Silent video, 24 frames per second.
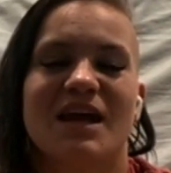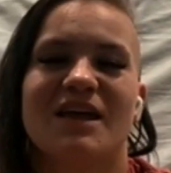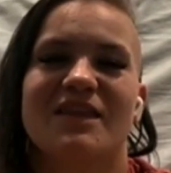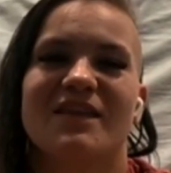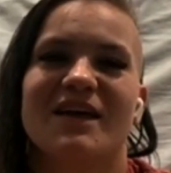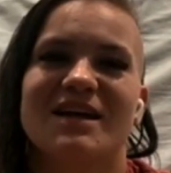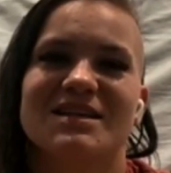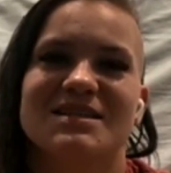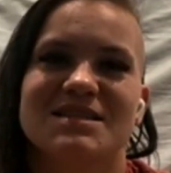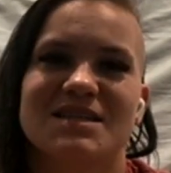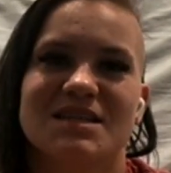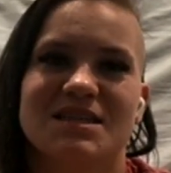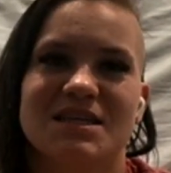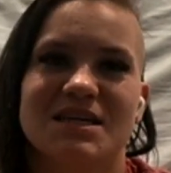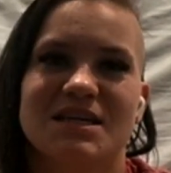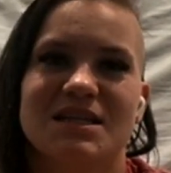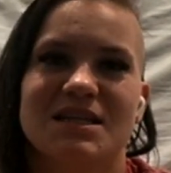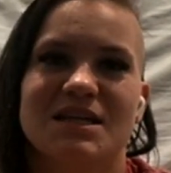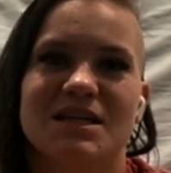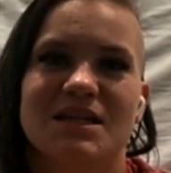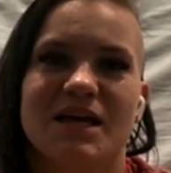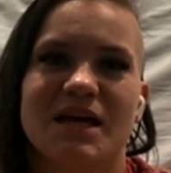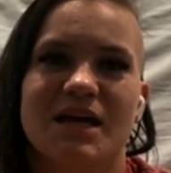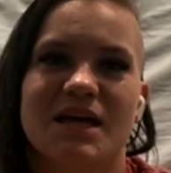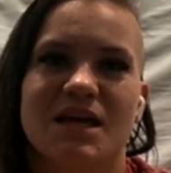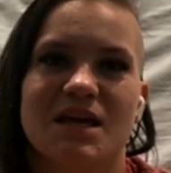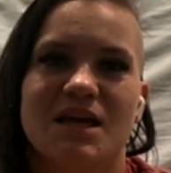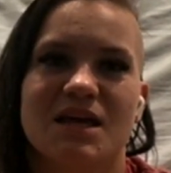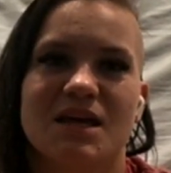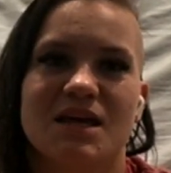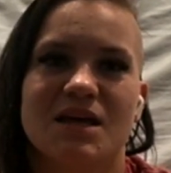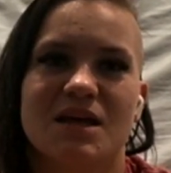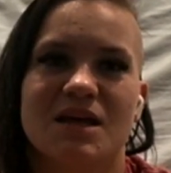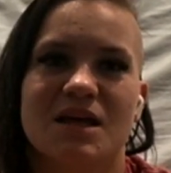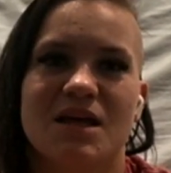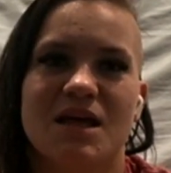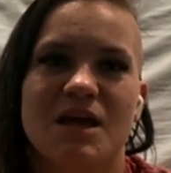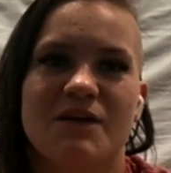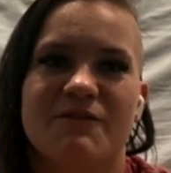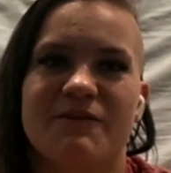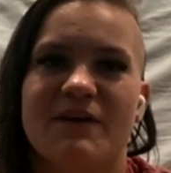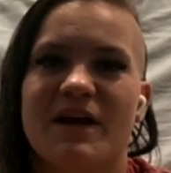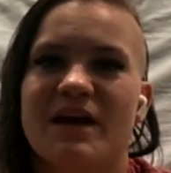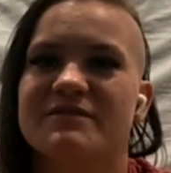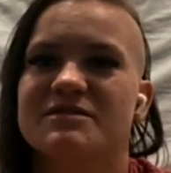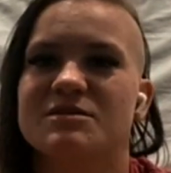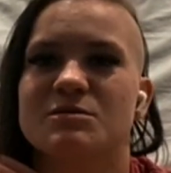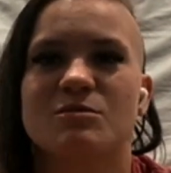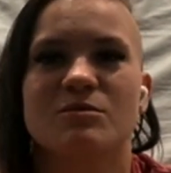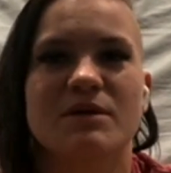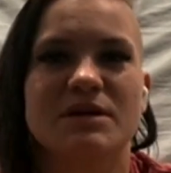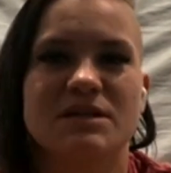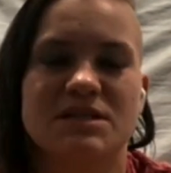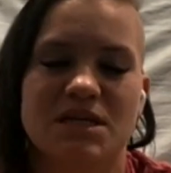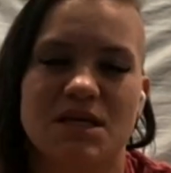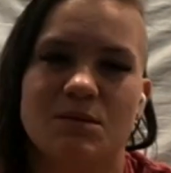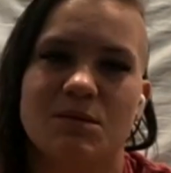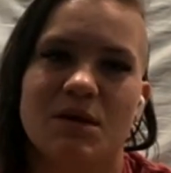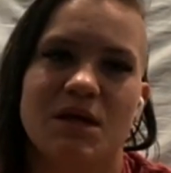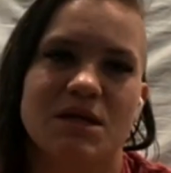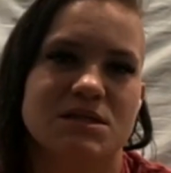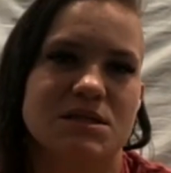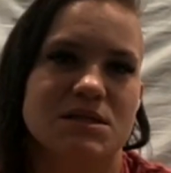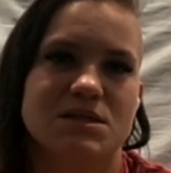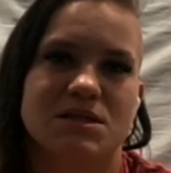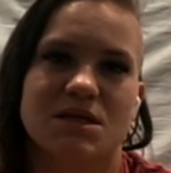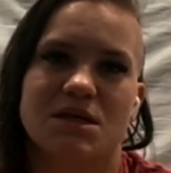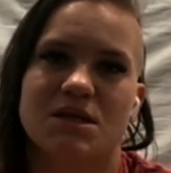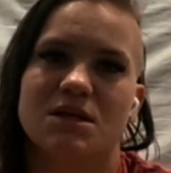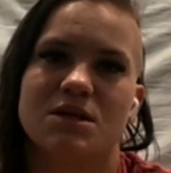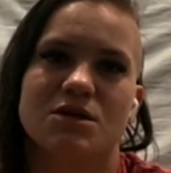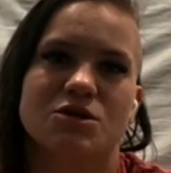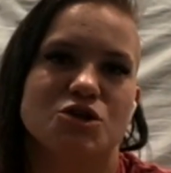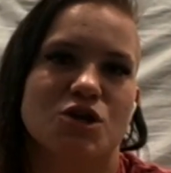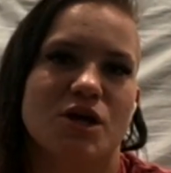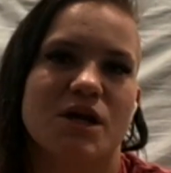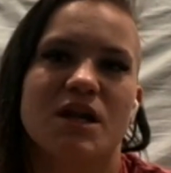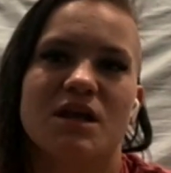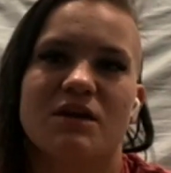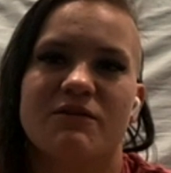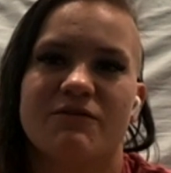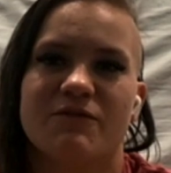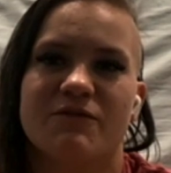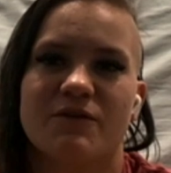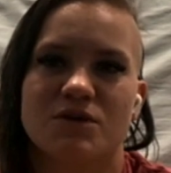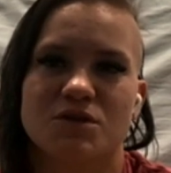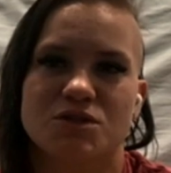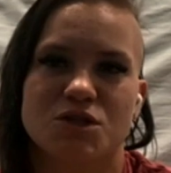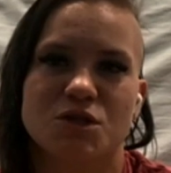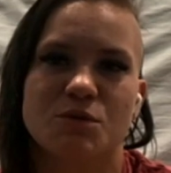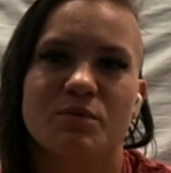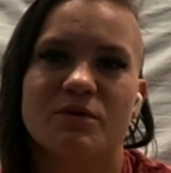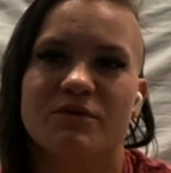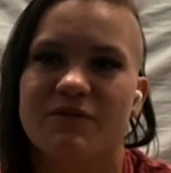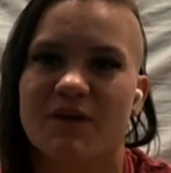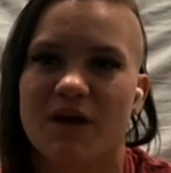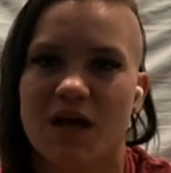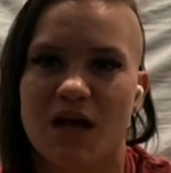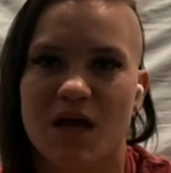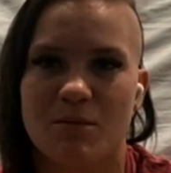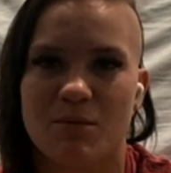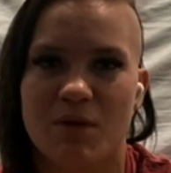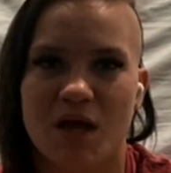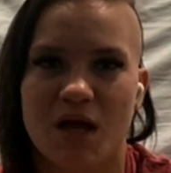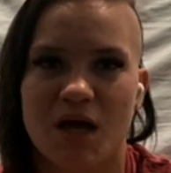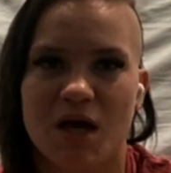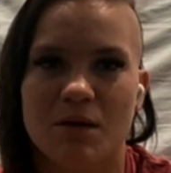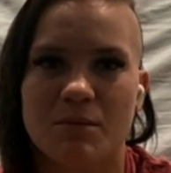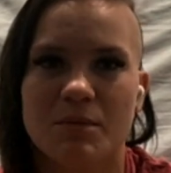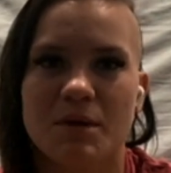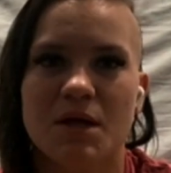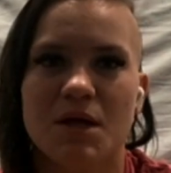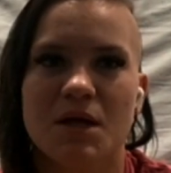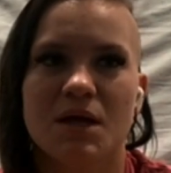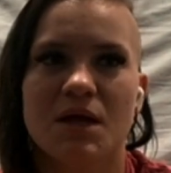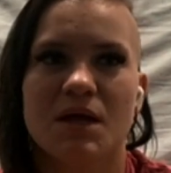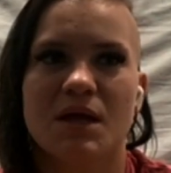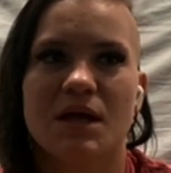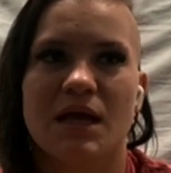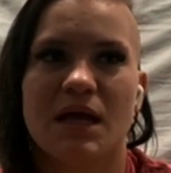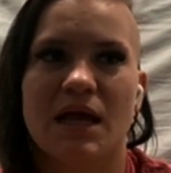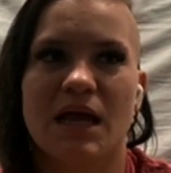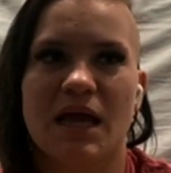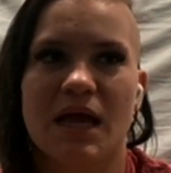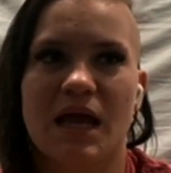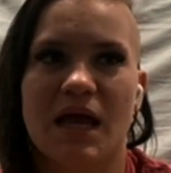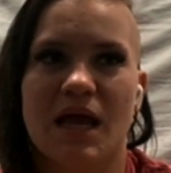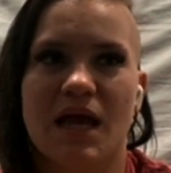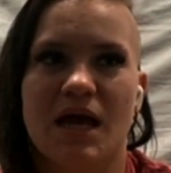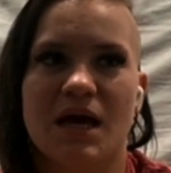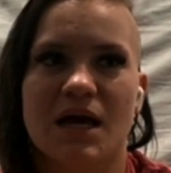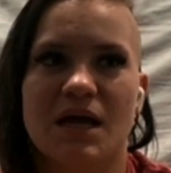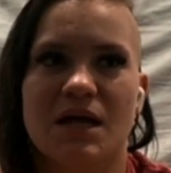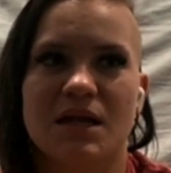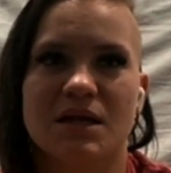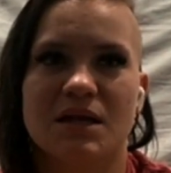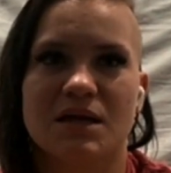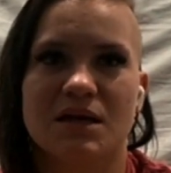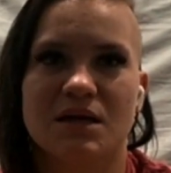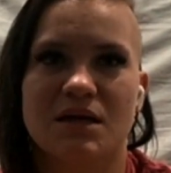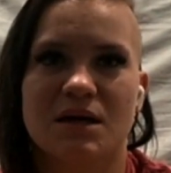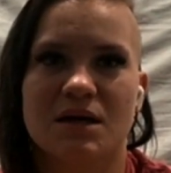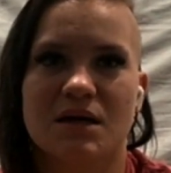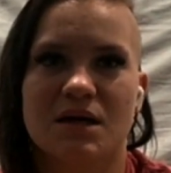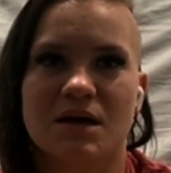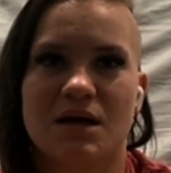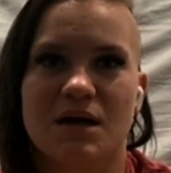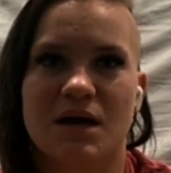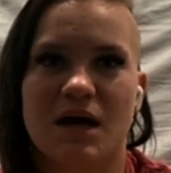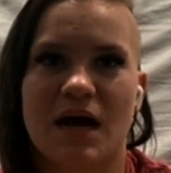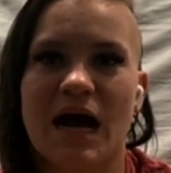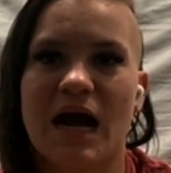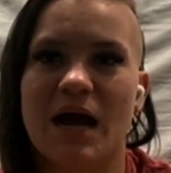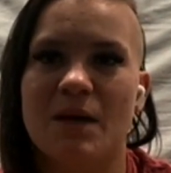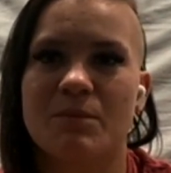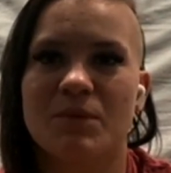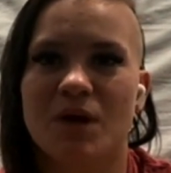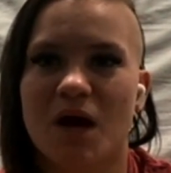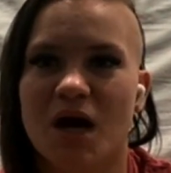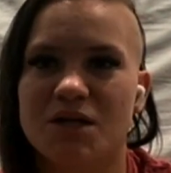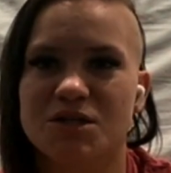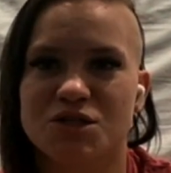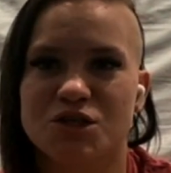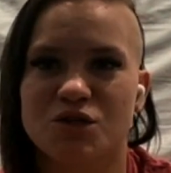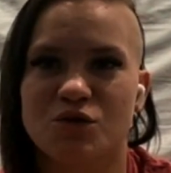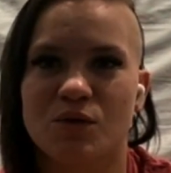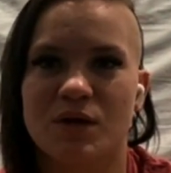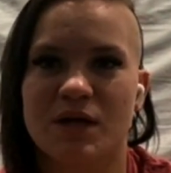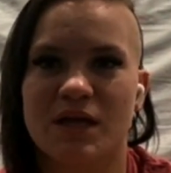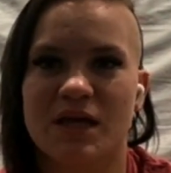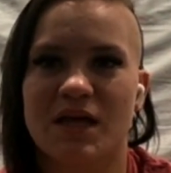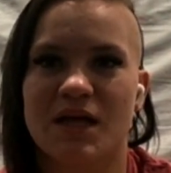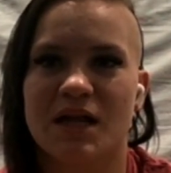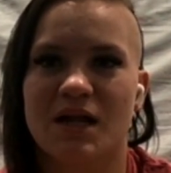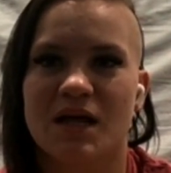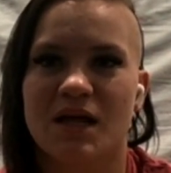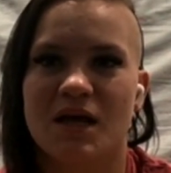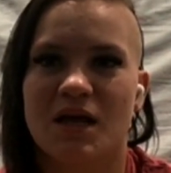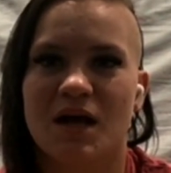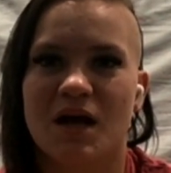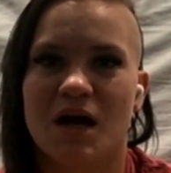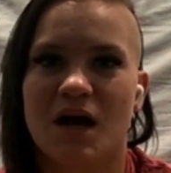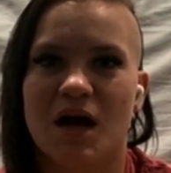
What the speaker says: And that's the thing that like, if I have some of my teammates, let's say they're training for a super fight coming up and I'm not doing it,